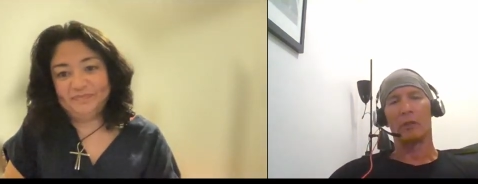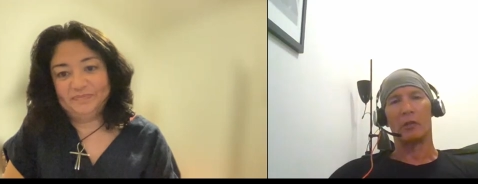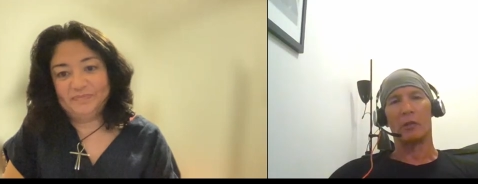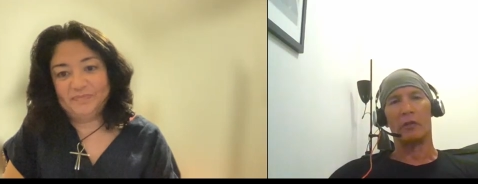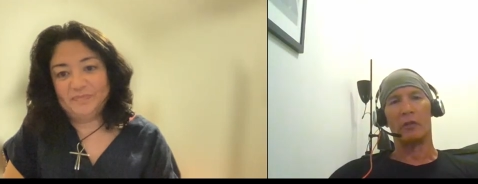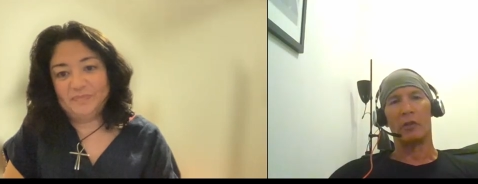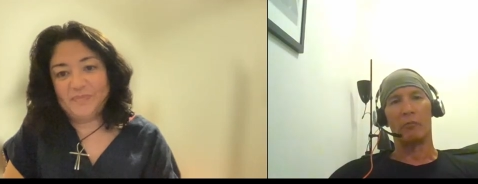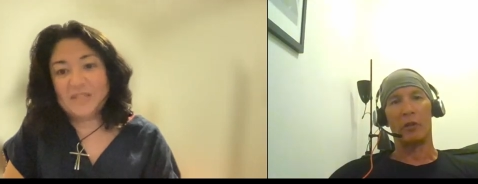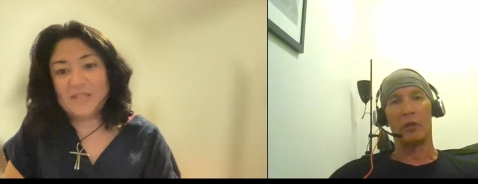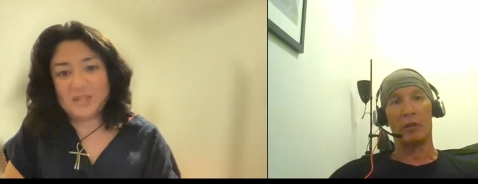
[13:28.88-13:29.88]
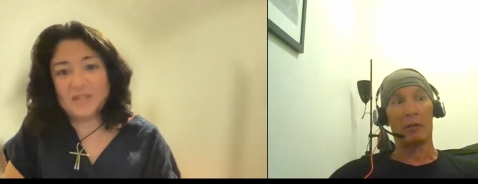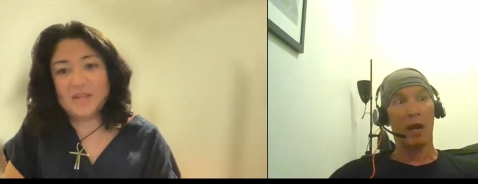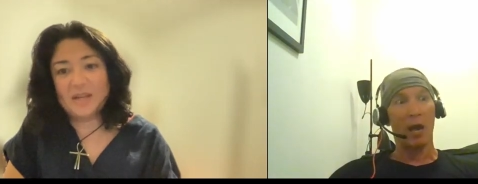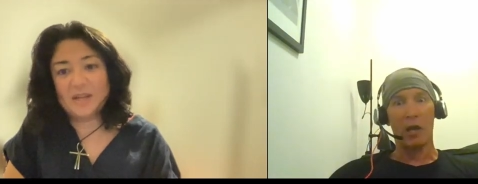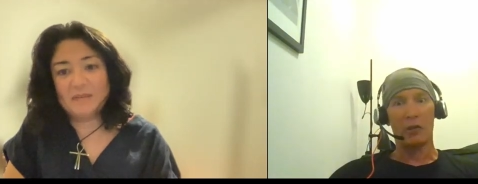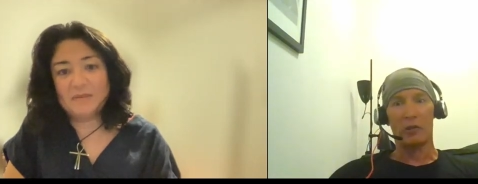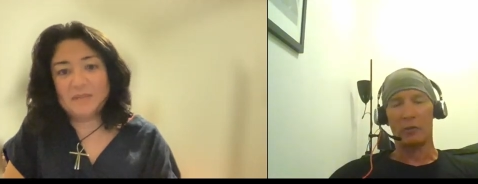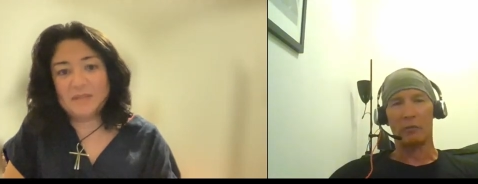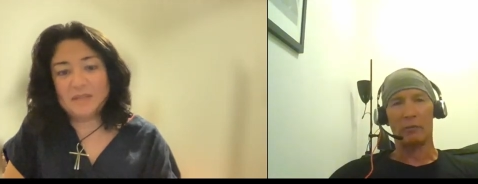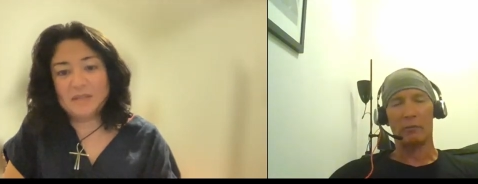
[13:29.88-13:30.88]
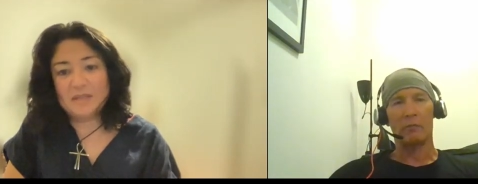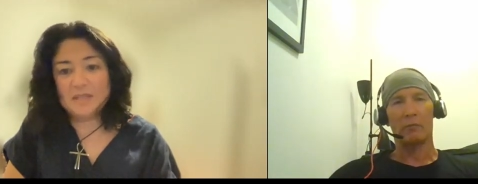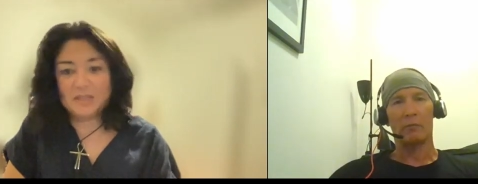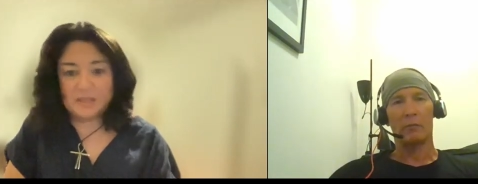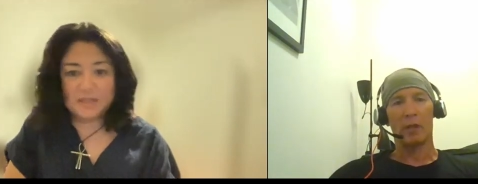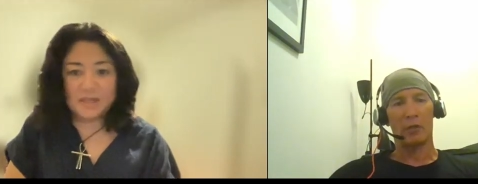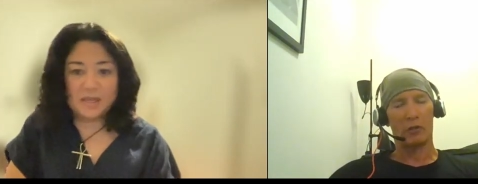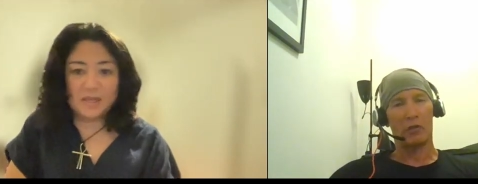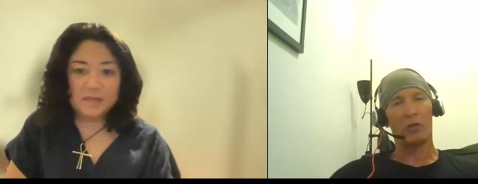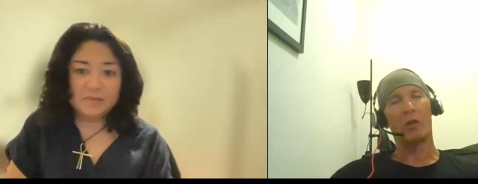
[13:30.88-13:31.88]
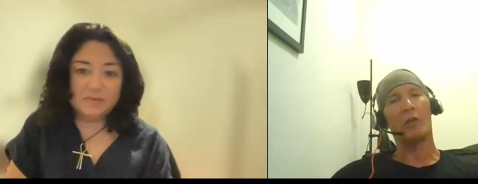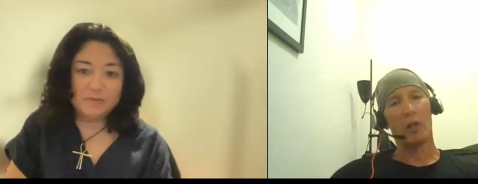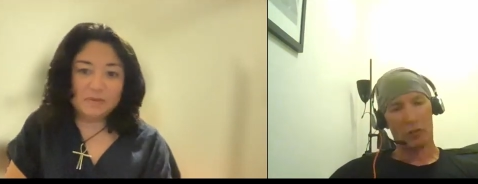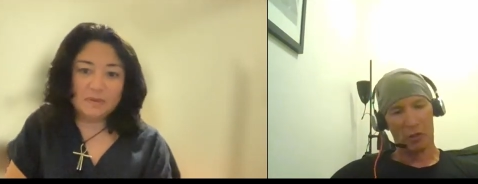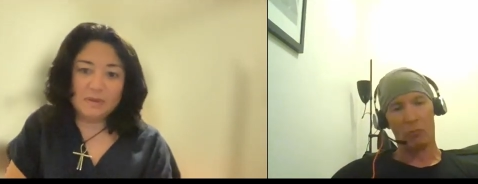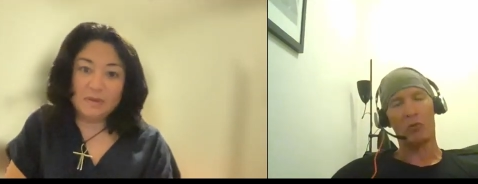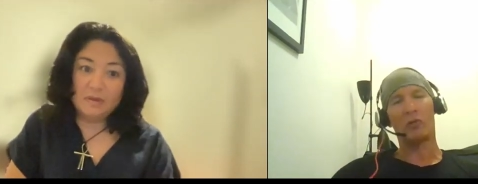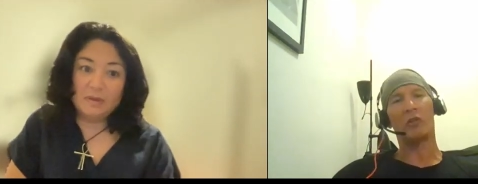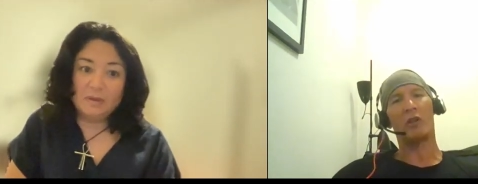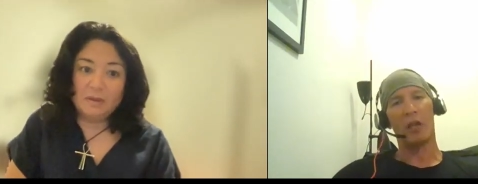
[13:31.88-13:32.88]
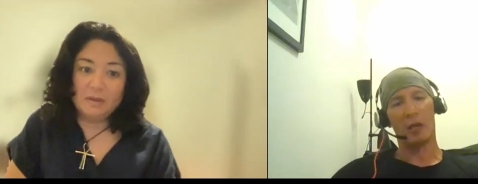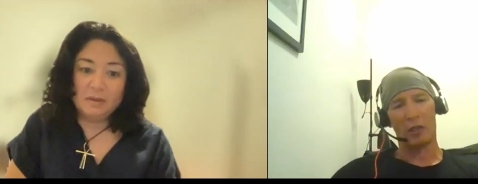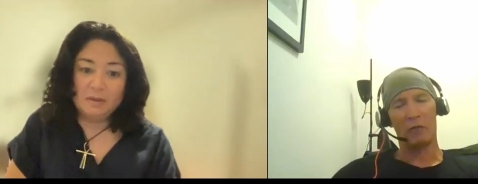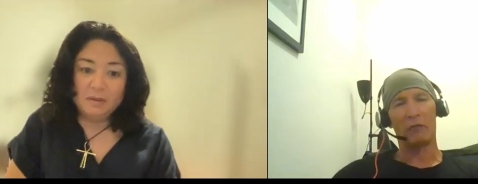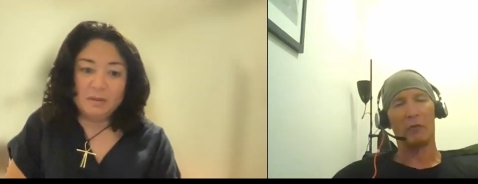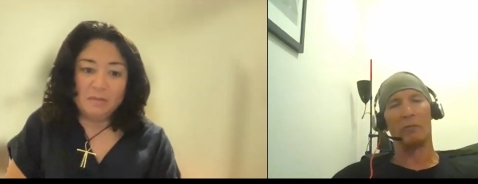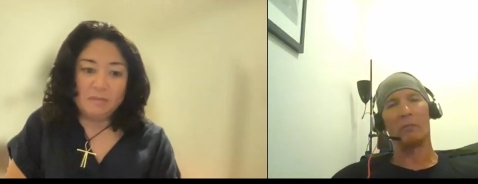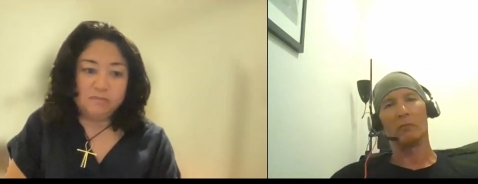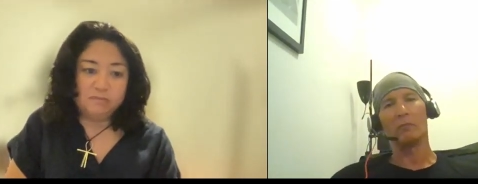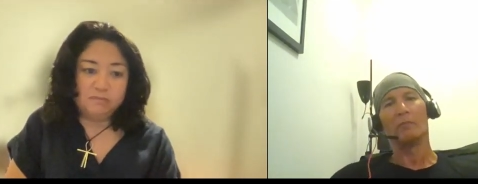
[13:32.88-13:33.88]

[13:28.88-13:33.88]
Speaker 1: so if he's going to print it large, negative, is, it? is it just the negative? Just, uh, that's the process. The negative. And,